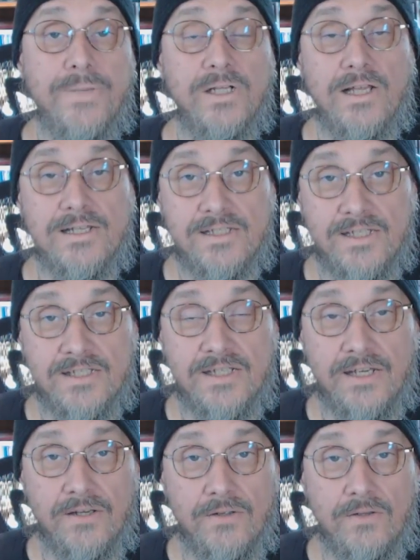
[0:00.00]
plus the
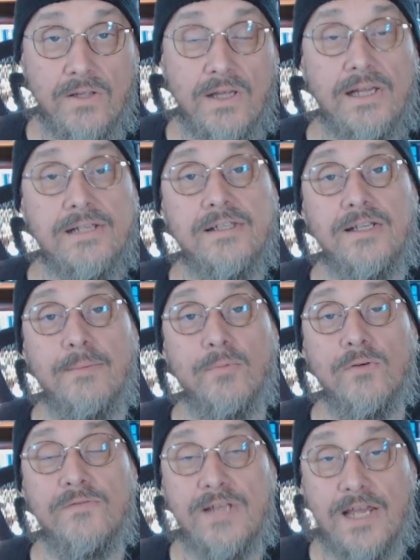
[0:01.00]
skill is the
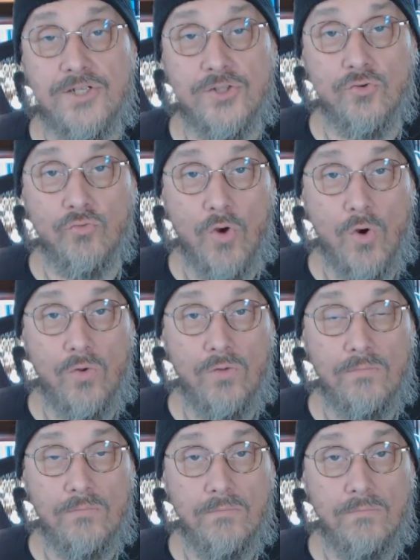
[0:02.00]
number of dice you roll.
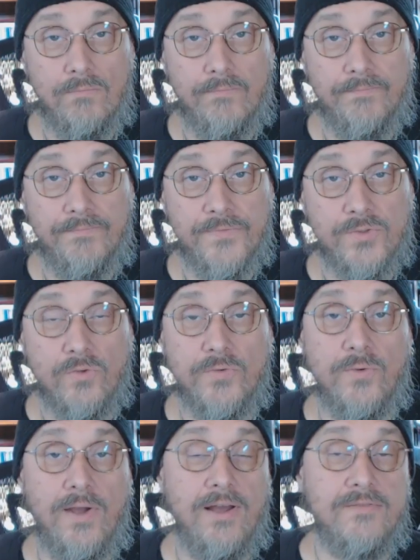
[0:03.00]
So if
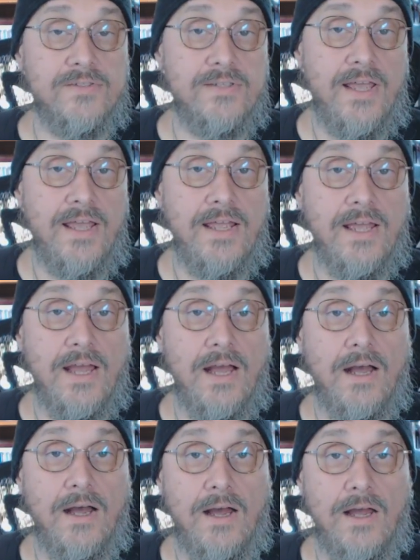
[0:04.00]
you have, say,
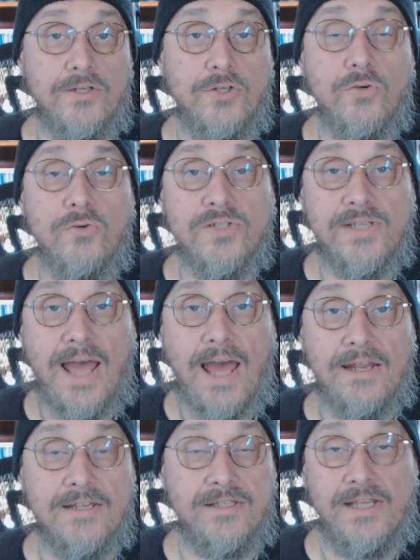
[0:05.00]
a 2
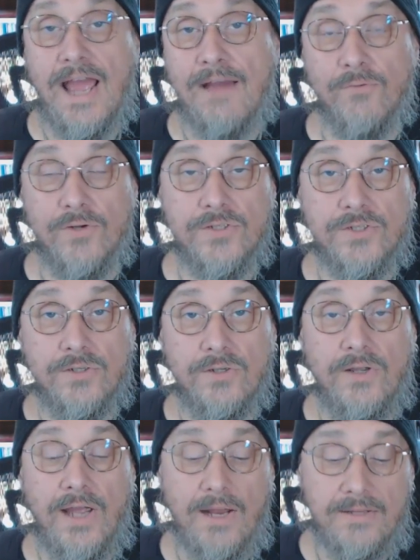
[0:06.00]
stat is the average,
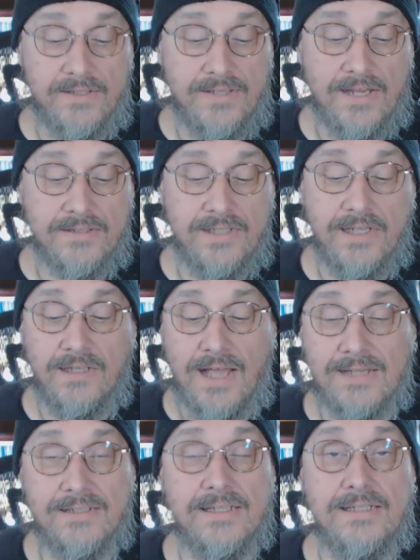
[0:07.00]
and this has the
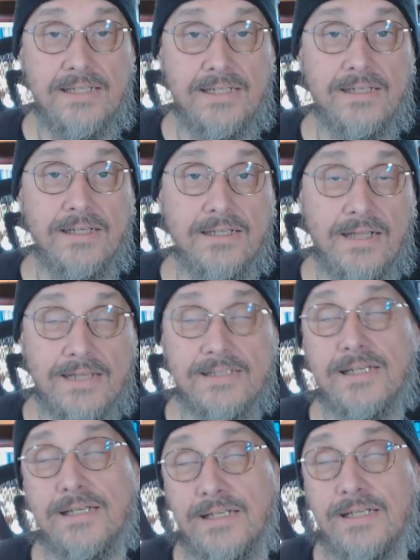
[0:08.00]
classic D&D
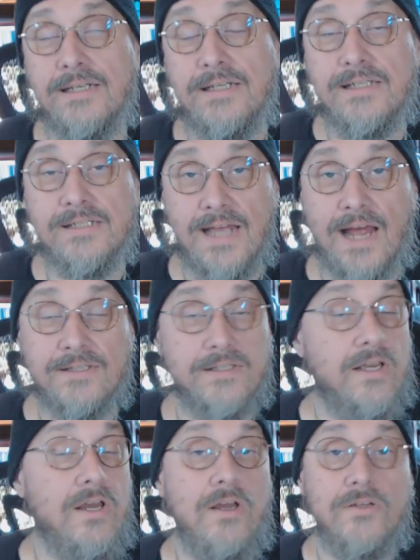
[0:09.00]
stats.
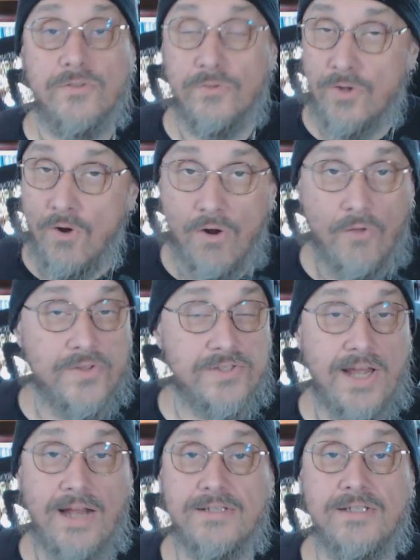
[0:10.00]
So it's all the
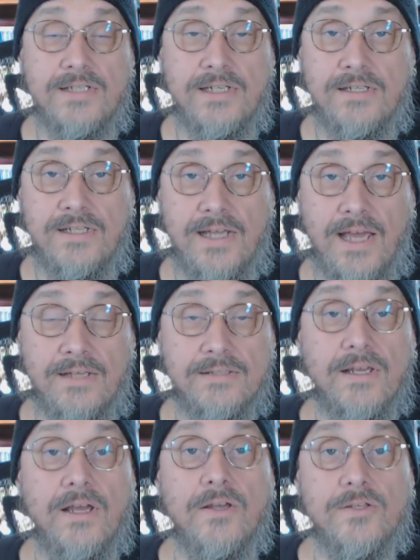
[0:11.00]
stats that D&D
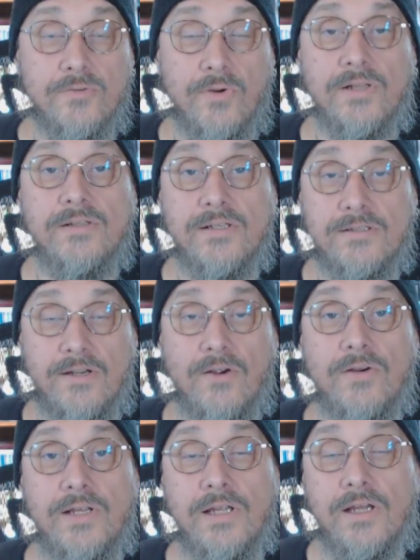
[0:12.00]
has: strength,
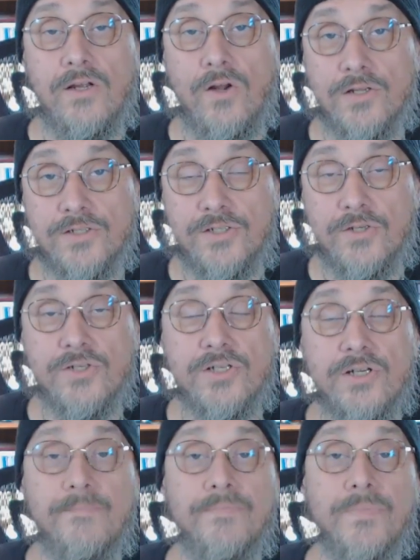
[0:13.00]
dexterity,
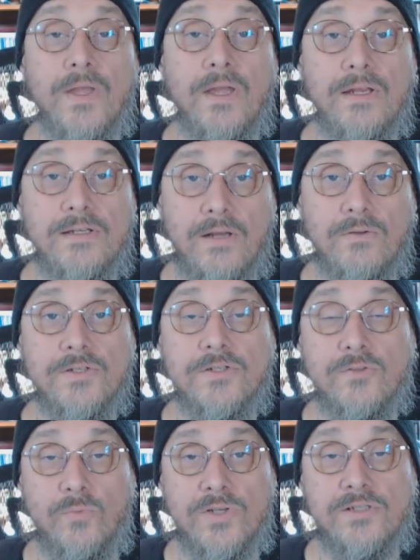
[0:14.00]
constitution,
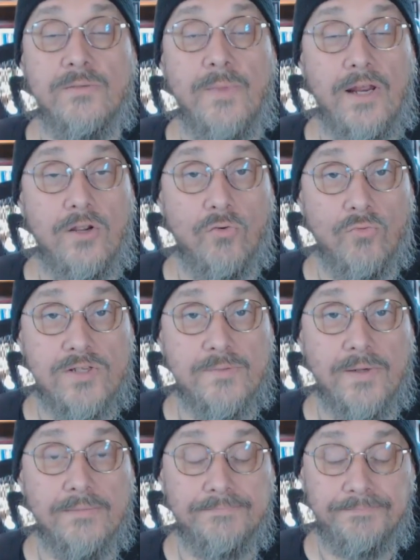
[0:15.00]
intelligence, wisdom, and
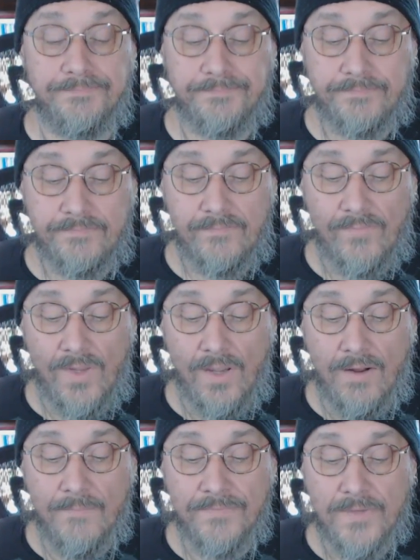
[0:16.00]
charisma.
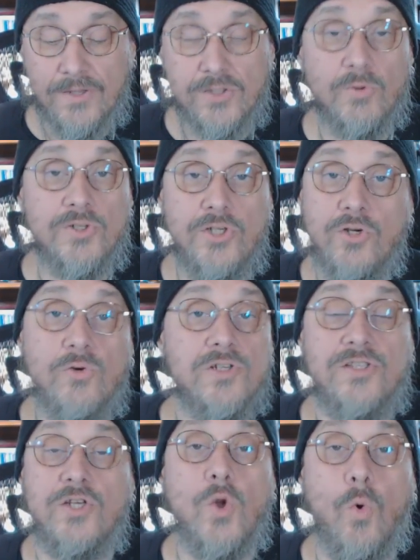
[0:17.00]
So a 2
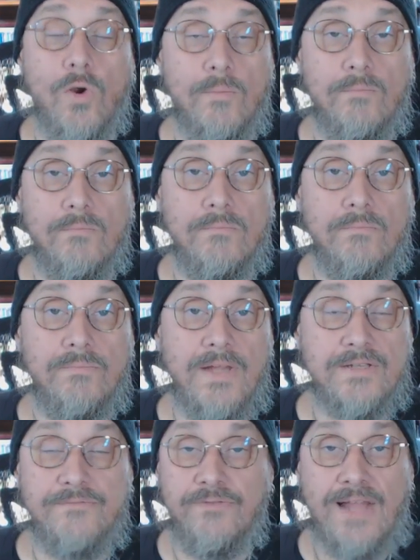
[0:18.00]
is the norm.
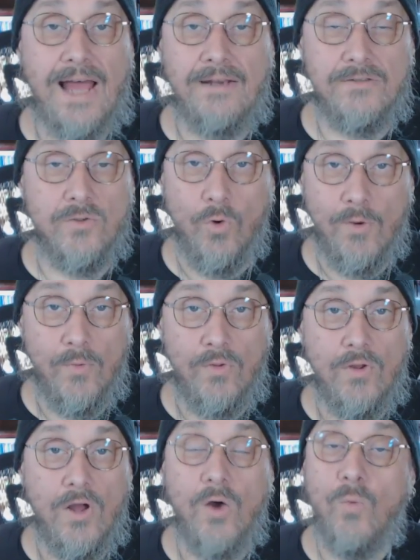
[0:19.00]
That's flat
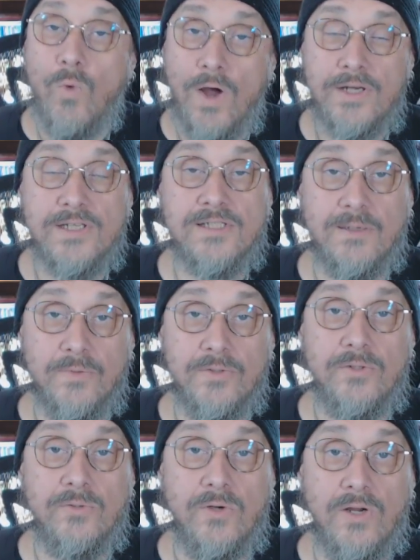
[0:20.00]
normal. A 1 is someone
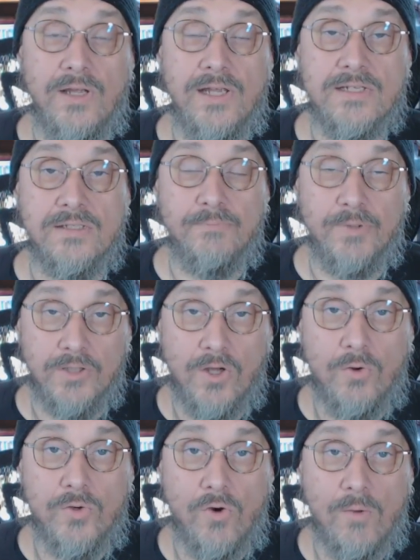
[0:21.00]
who is
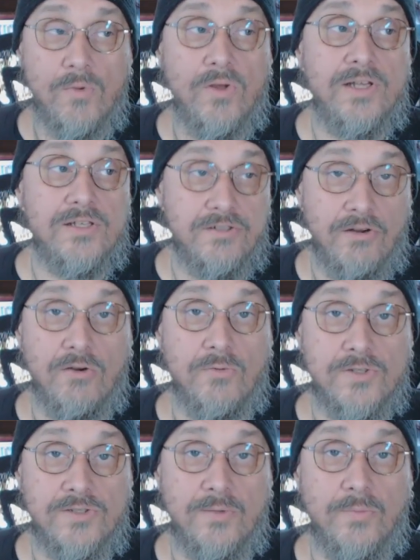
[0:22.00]
below normal, and a
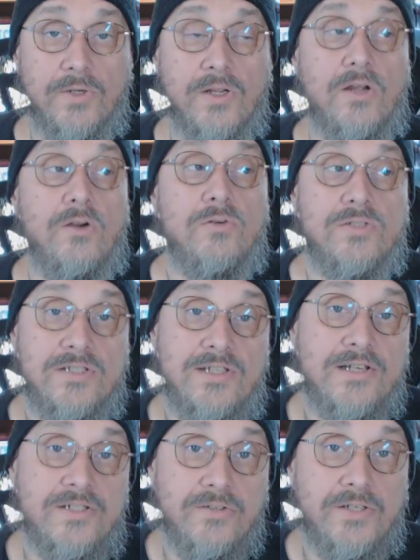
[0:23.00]
0 is someone who's
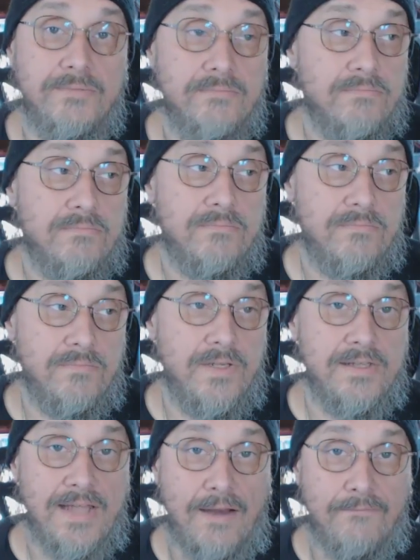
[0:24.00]
essentially
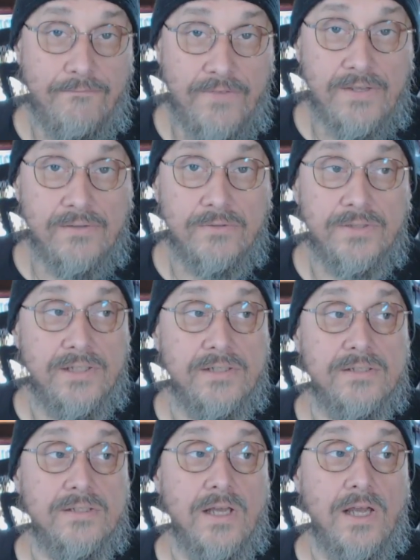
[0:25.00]
in that field
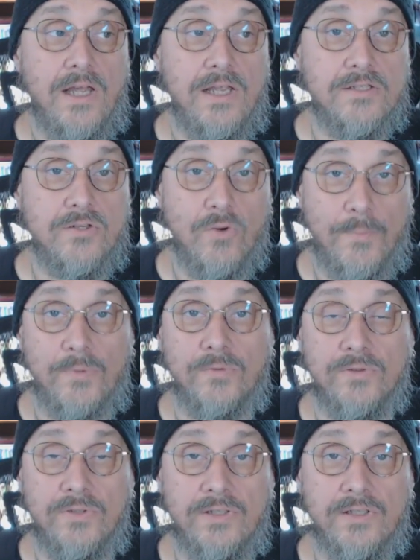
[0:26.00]
is
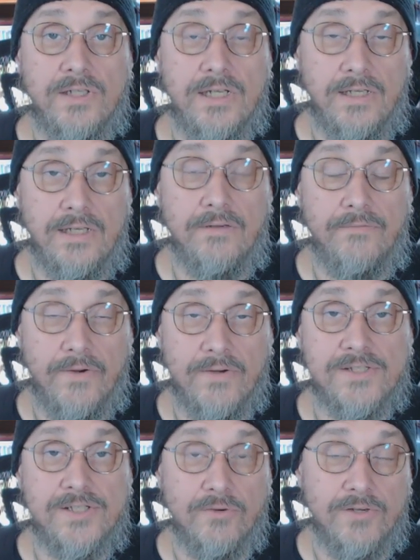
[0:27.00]
crippled in a
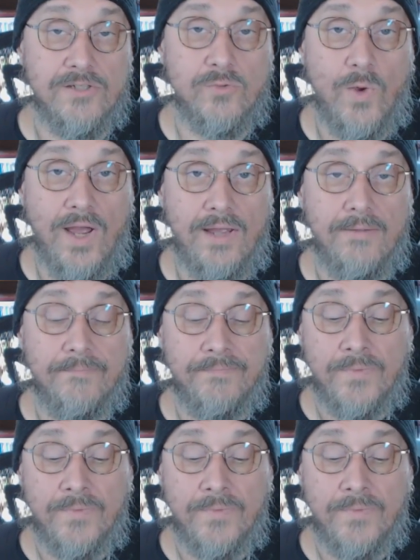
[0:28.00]
very serious way.